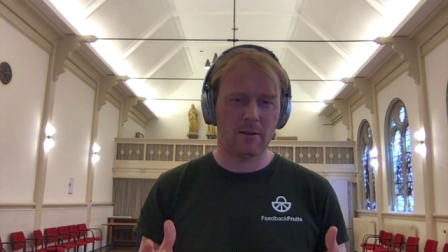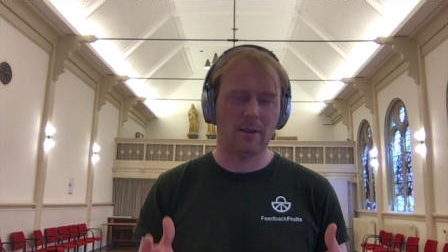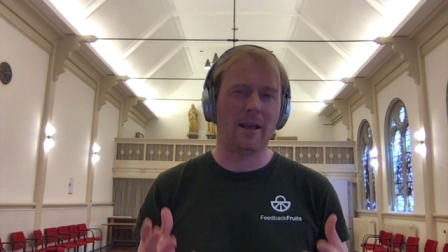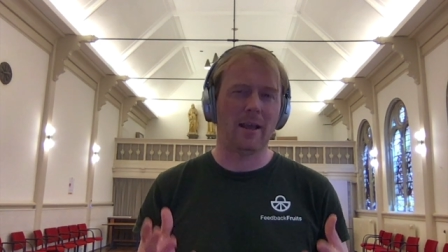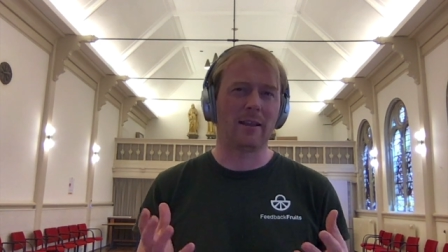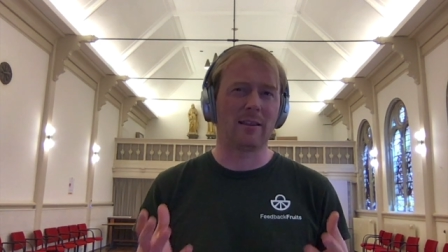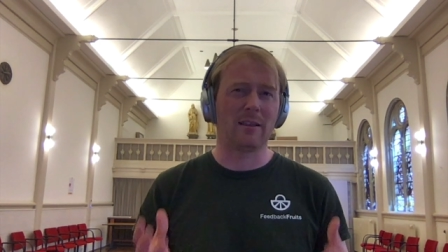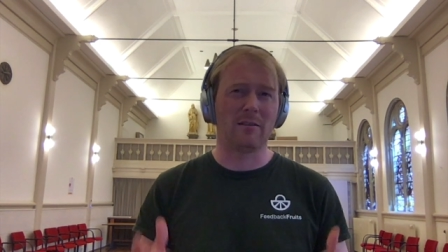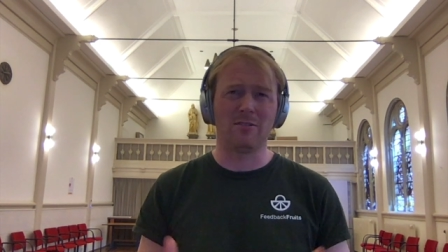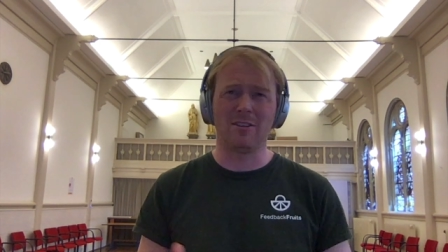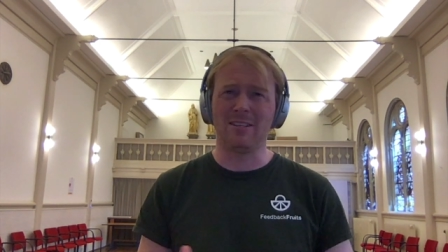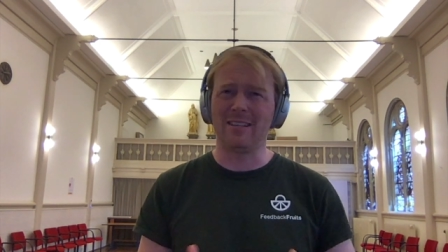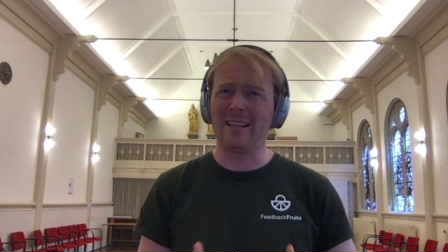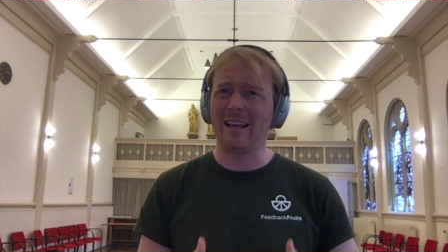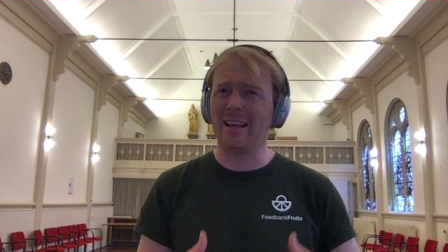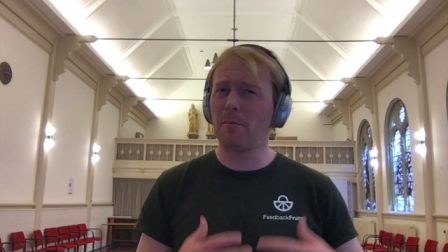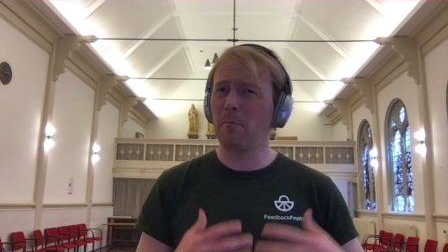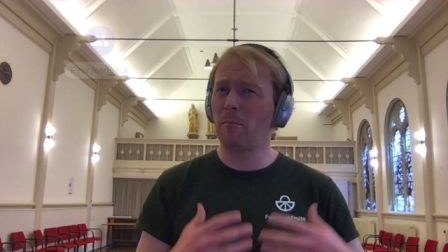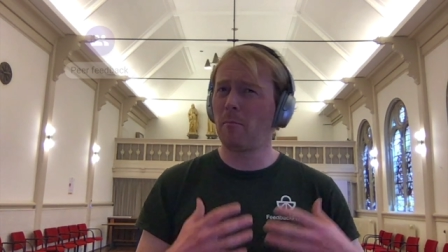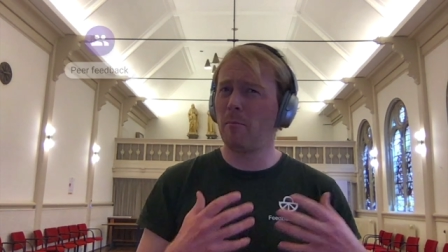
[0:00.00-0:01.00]
Activities
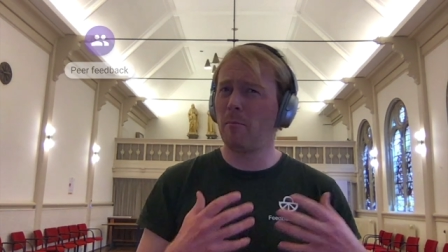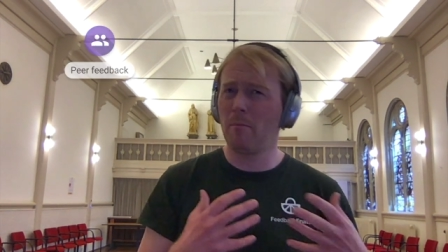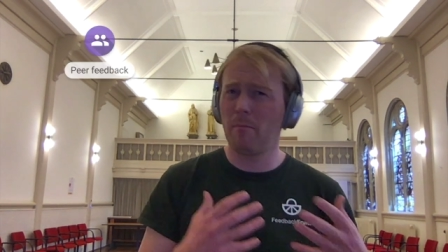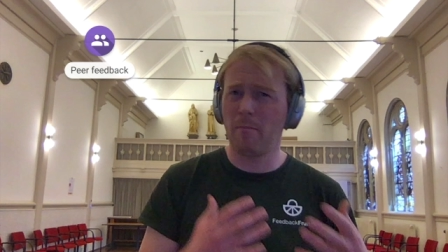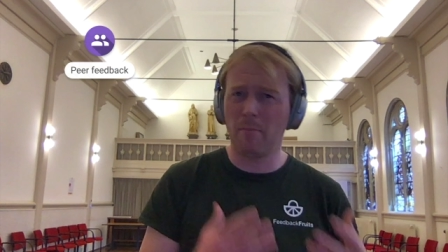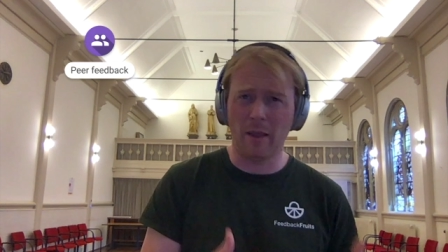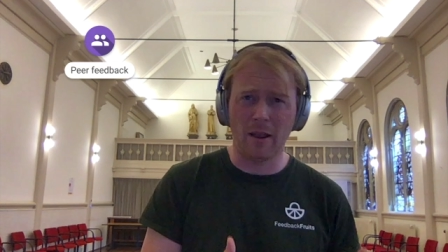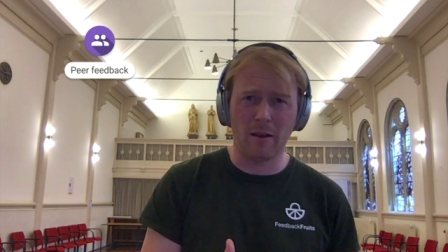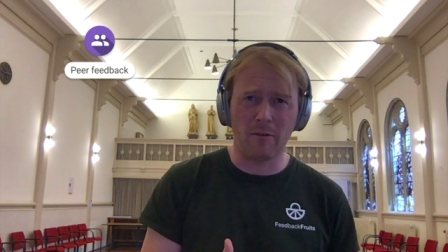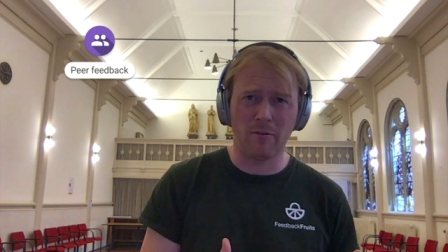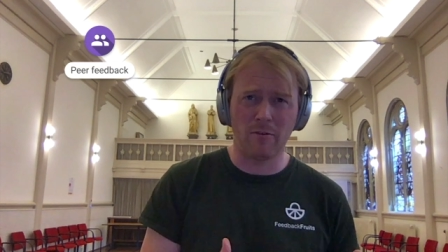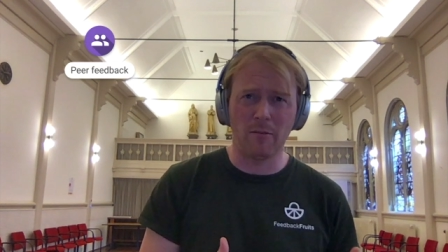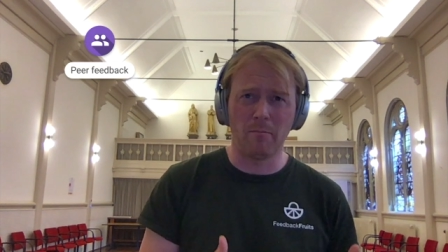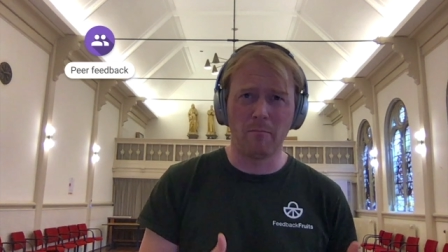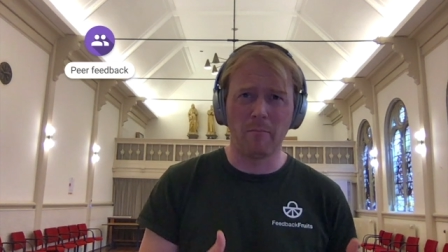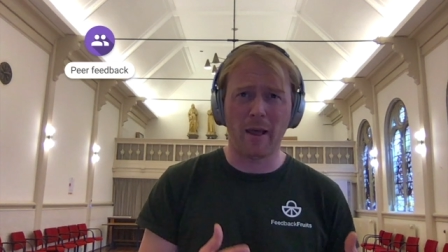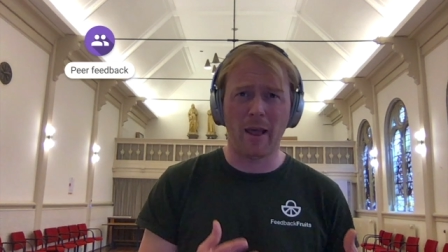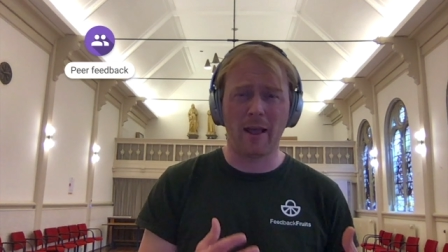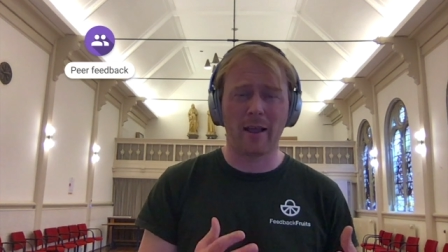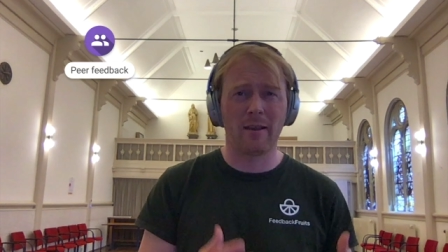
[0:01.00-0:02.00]
like peer
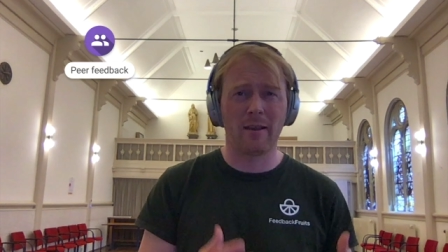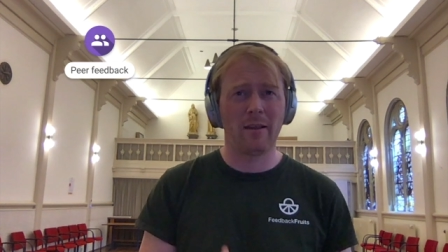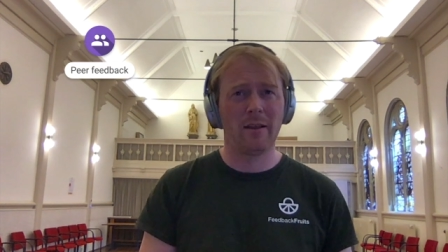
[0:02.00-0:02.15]
feedback,